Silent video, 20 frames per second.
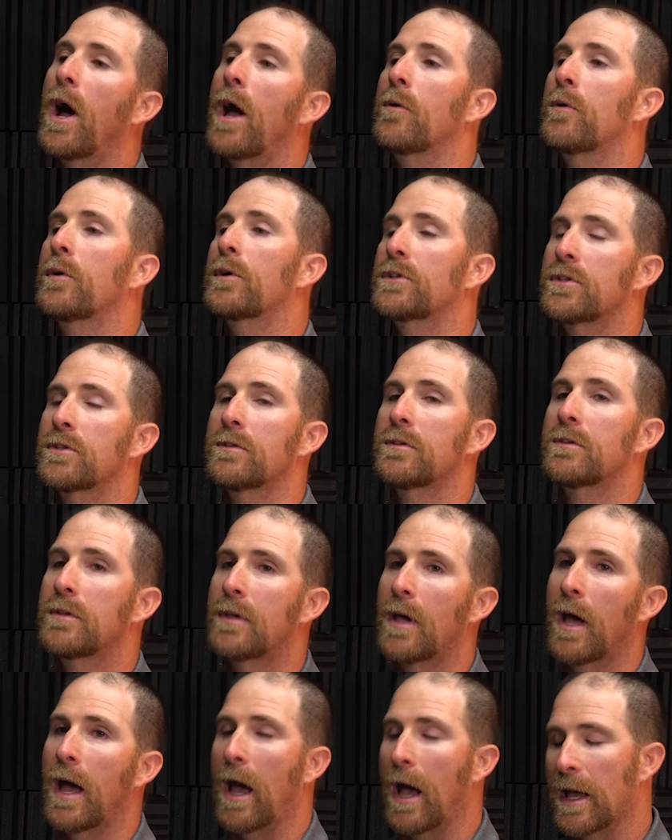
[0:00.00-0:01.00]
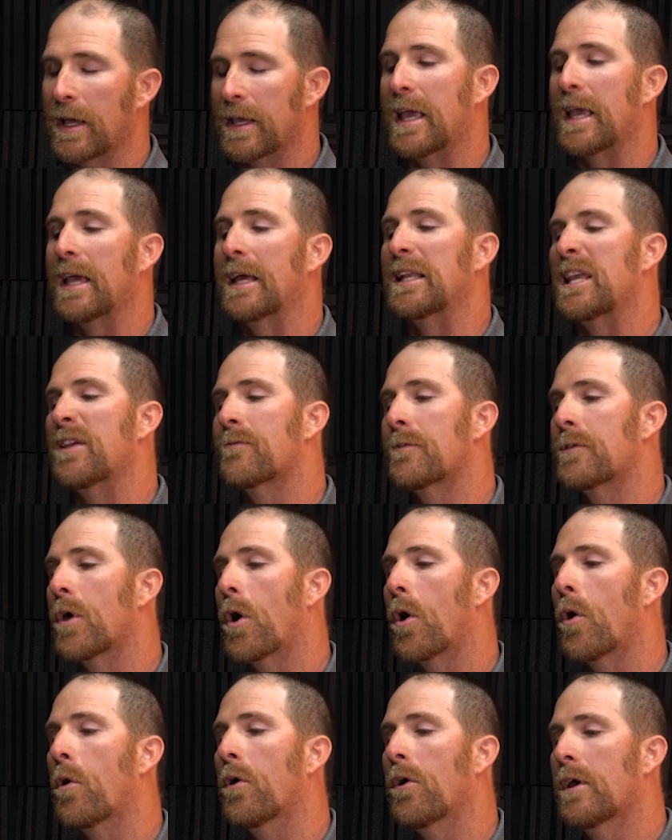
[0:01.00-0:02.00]
I would, again, even
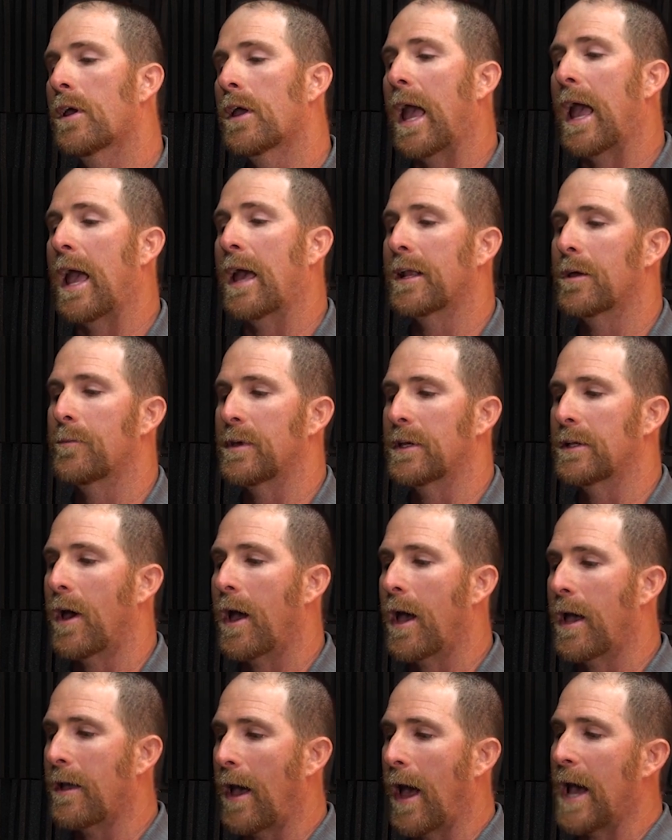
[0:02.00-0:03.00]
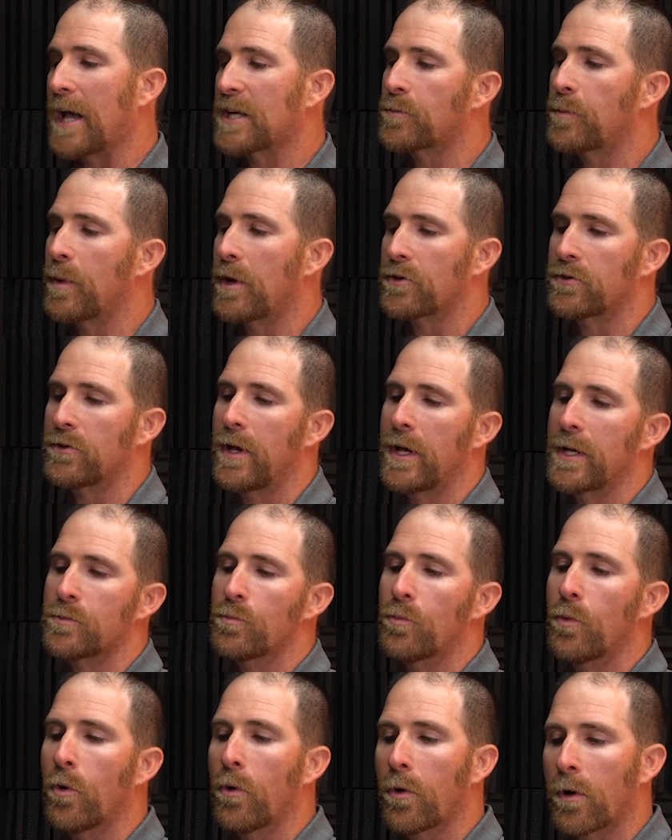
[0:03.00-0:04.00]
though, and I mean, I specialize
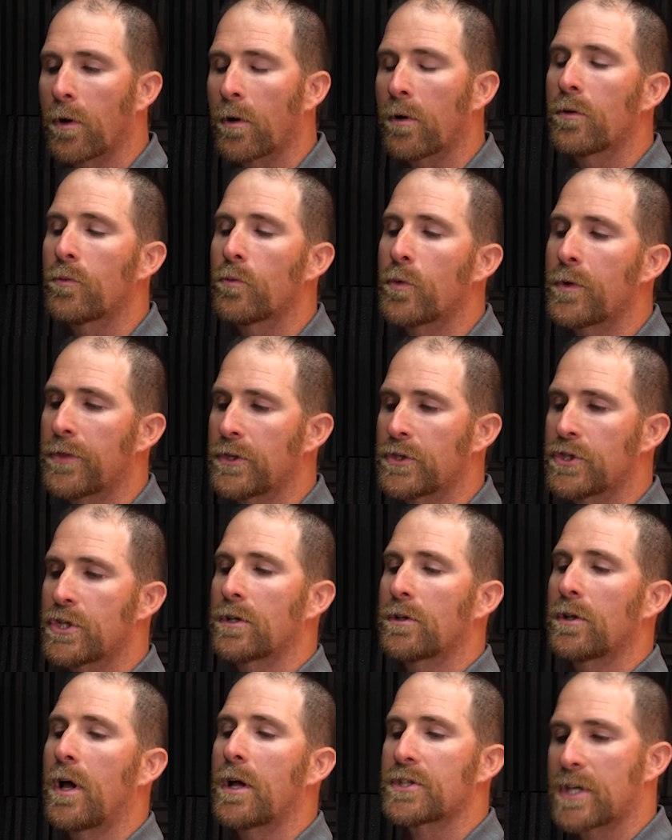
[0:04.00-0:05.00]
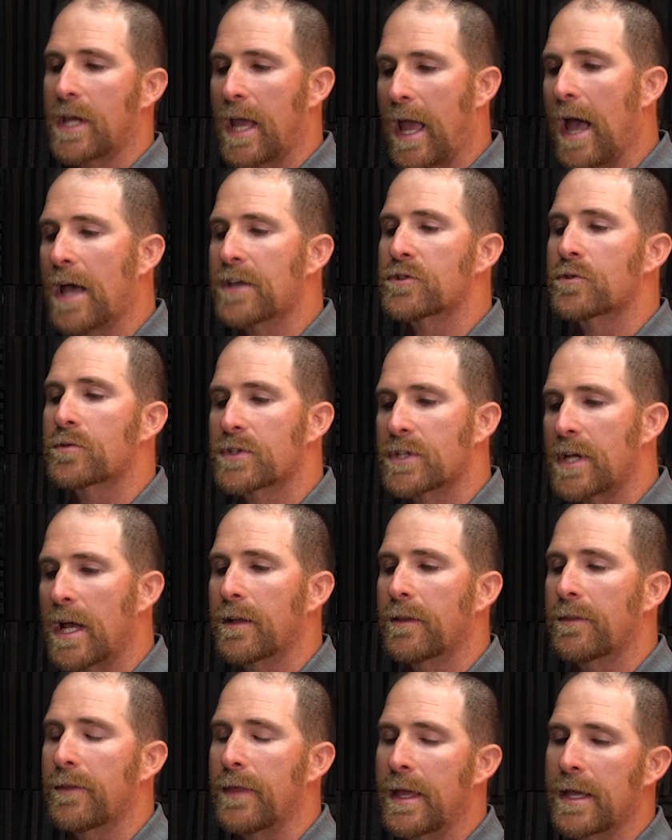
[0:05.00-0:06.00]
more with the geologic hazard side
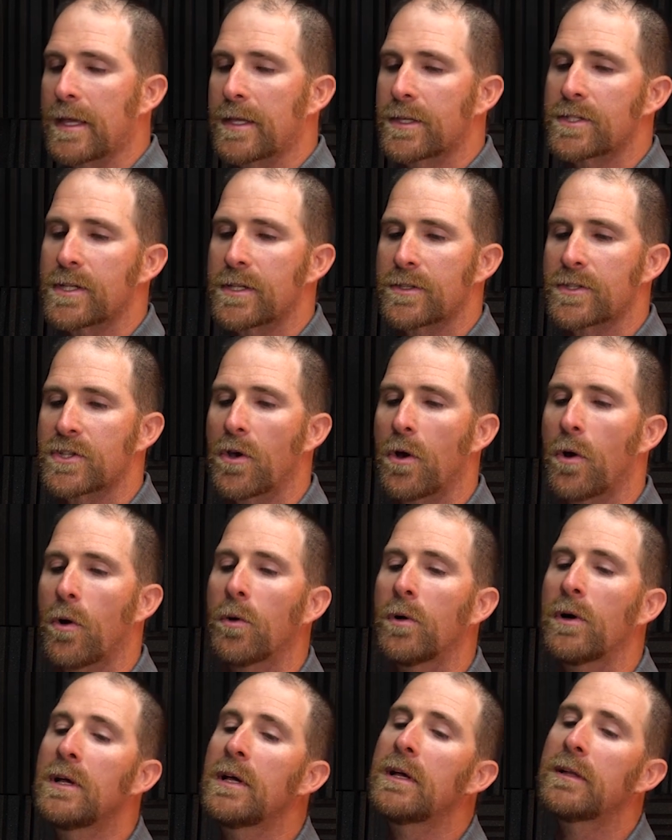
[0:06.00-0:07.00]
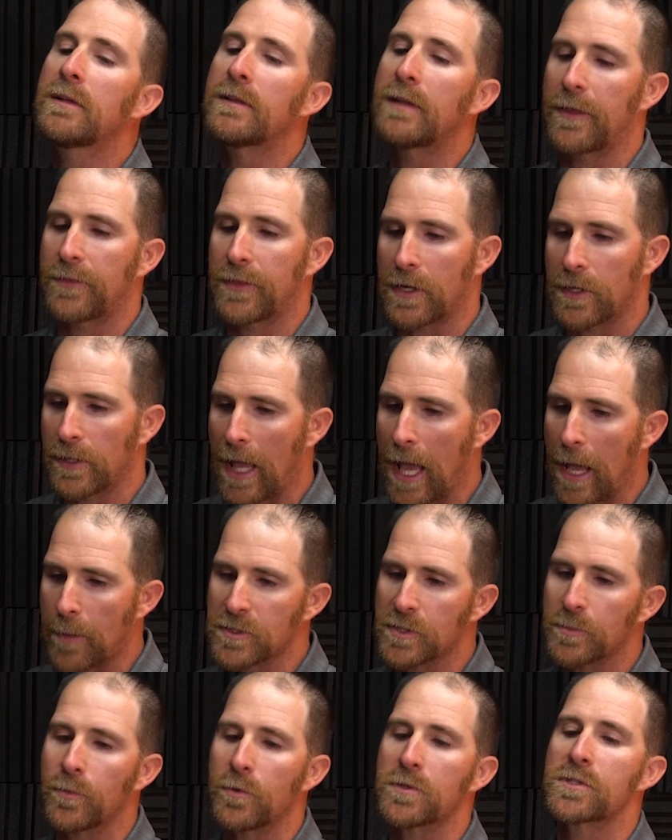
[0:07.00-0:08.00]
of things, and so like the
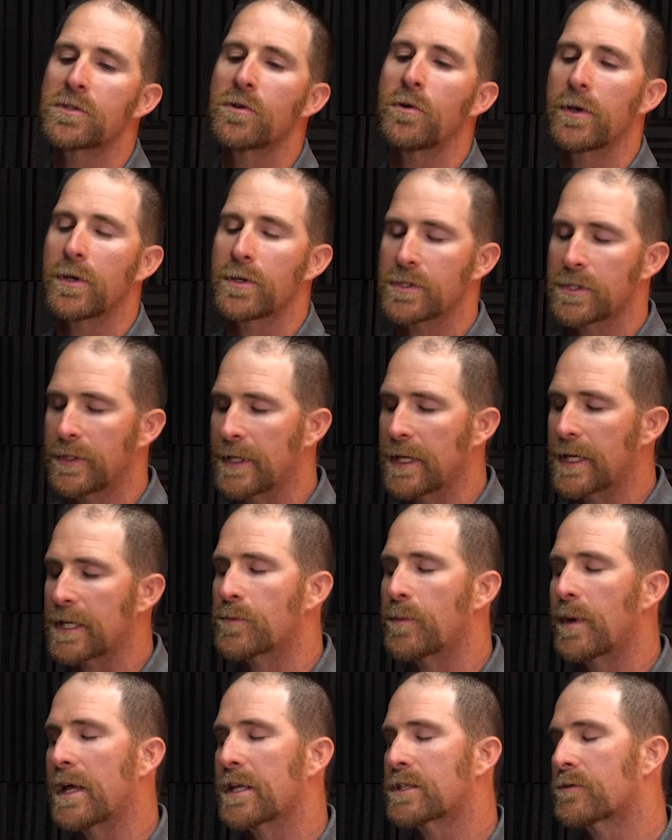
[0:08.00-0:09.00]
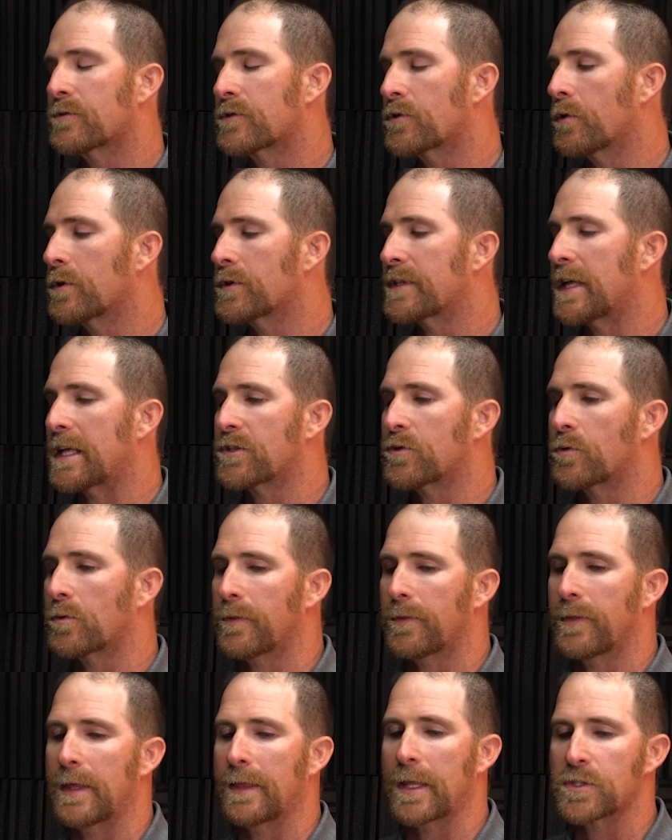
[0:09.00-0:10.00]
collapsible soils and the expansive soils, that sort
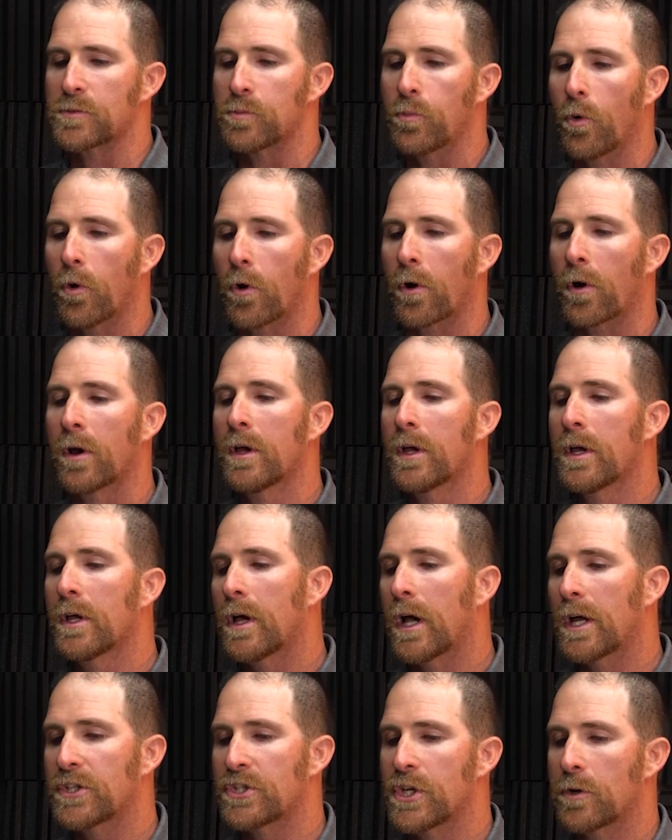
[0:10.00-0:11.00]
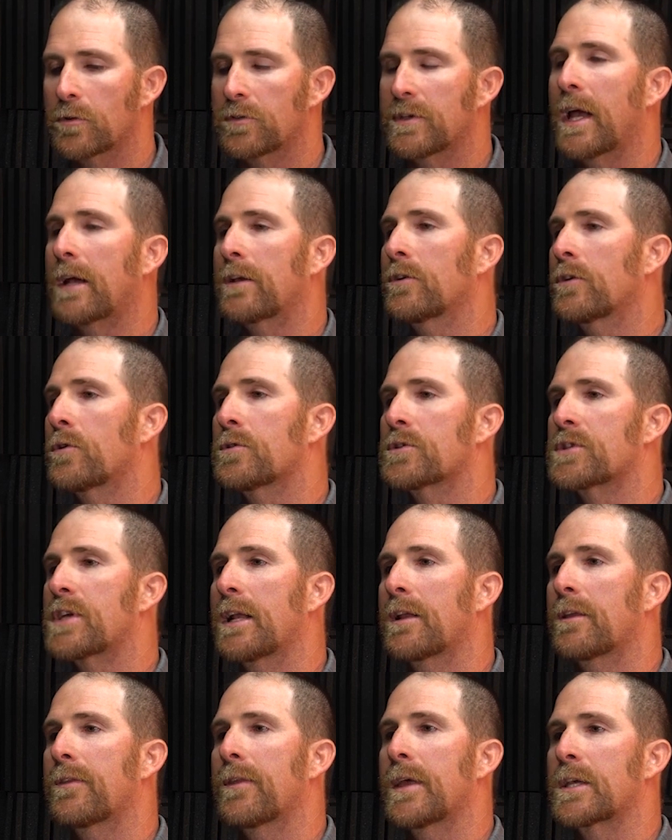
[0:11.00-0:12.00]
of thing, that's more a geotechnical
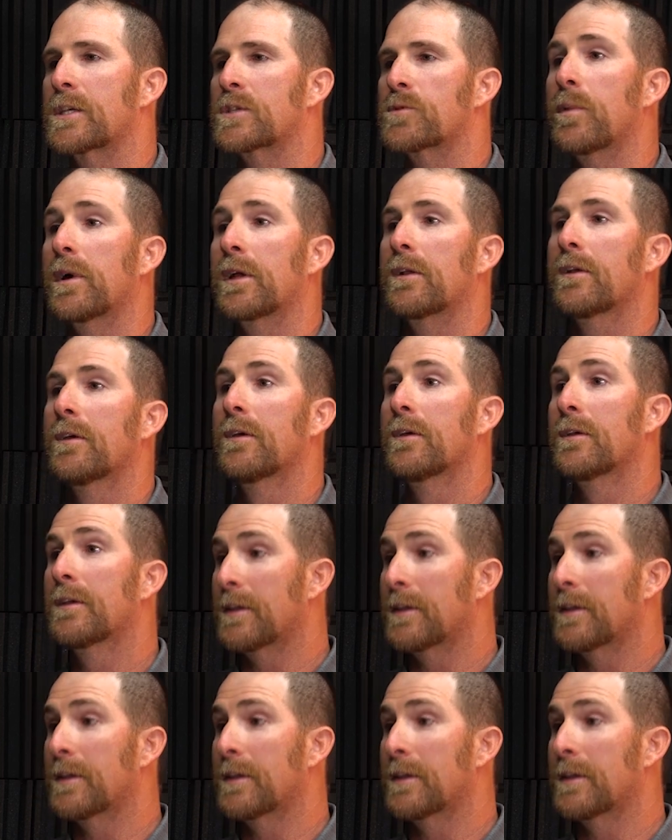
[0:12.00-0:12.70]
side of things. But